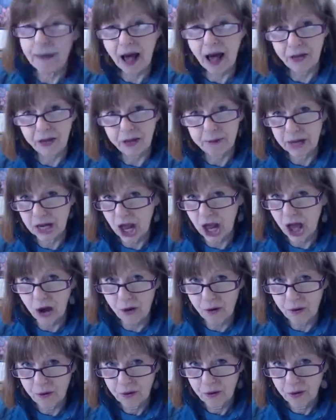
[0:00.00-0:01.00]
a mouth
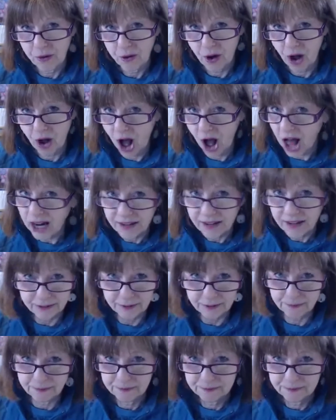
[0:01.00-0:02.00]
below. All of
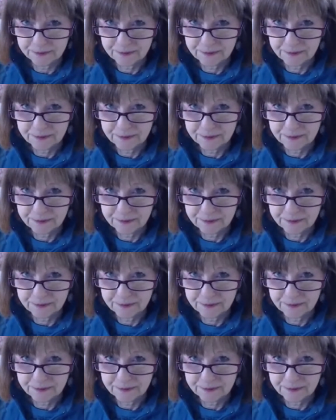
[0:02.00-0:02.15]
them.